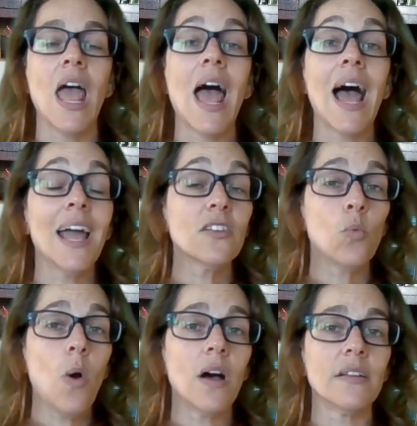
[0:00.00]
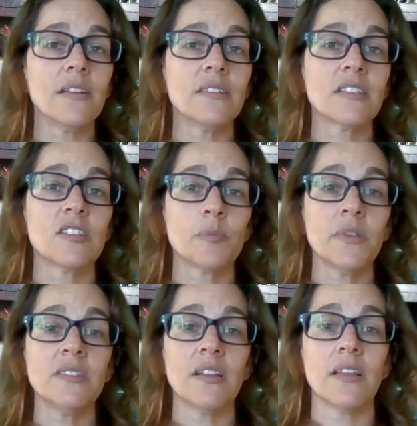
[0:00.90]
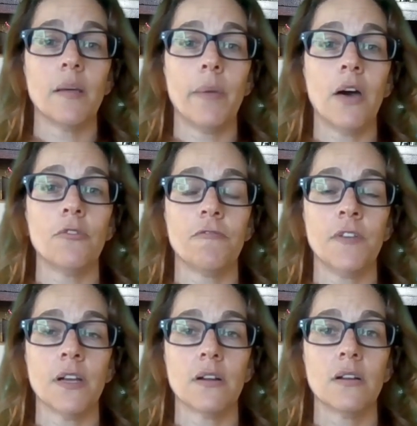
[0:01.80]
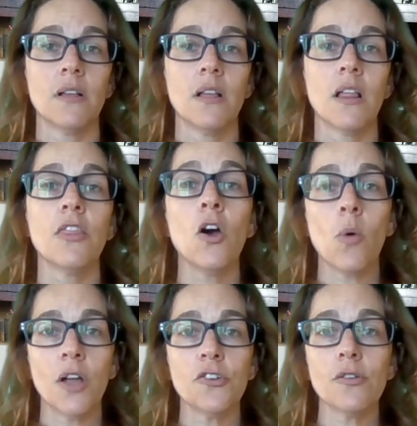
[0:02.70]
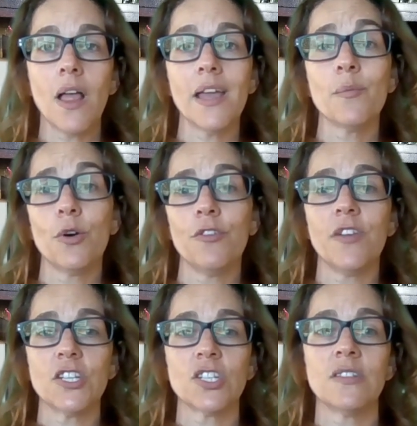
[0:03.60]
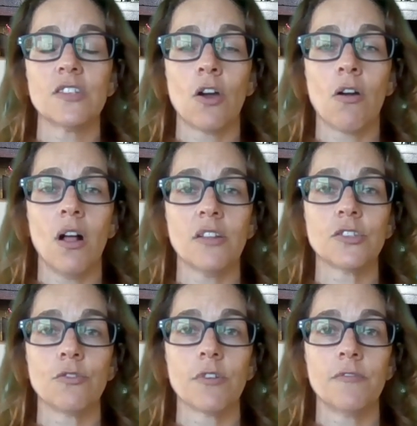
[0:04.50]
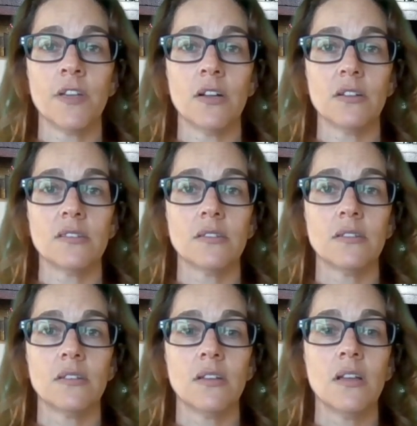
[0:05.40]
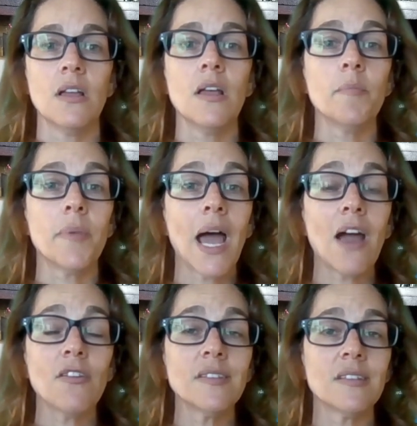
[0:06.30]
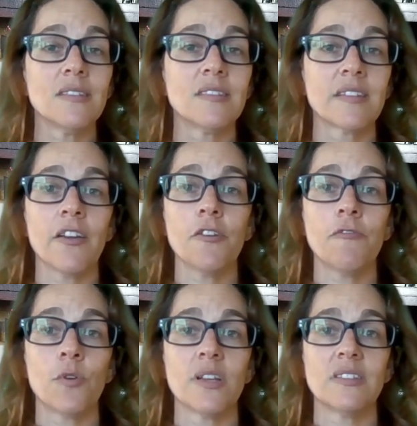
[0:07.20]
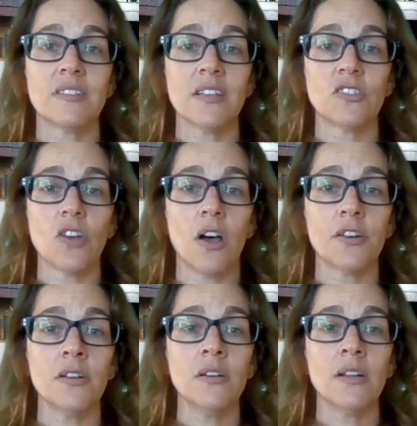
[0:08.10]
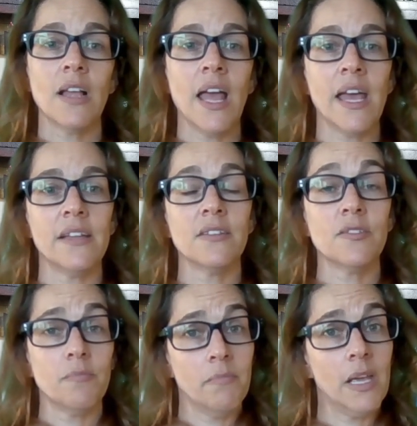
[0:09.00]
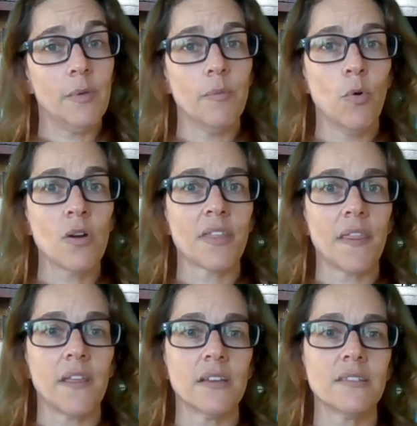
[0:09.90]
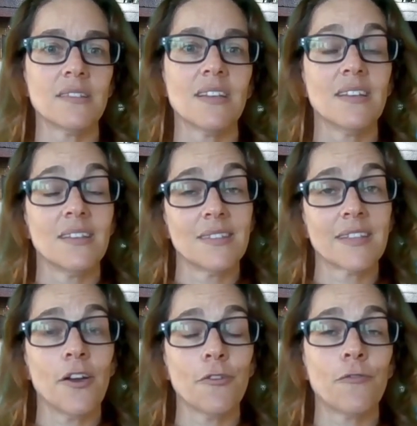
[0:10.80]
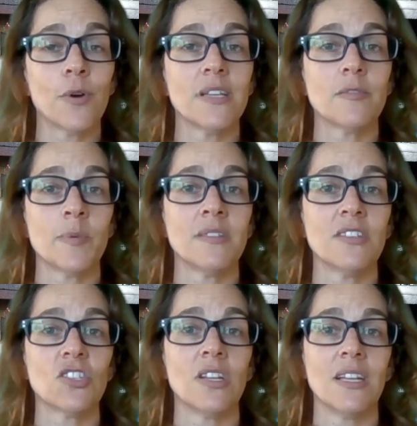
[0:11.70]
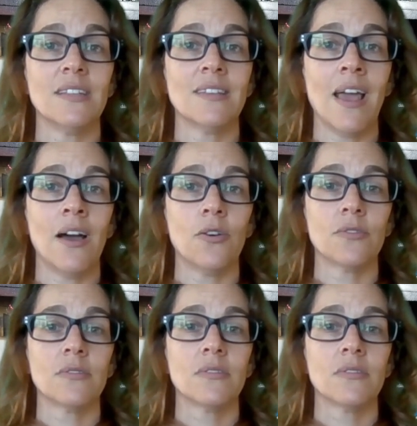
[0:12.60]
Act 1 is explicitly about fear, though underlying motivations are also revealed. Paris is scared for his sick daughter, and, maybe more than this, scared for his position in town.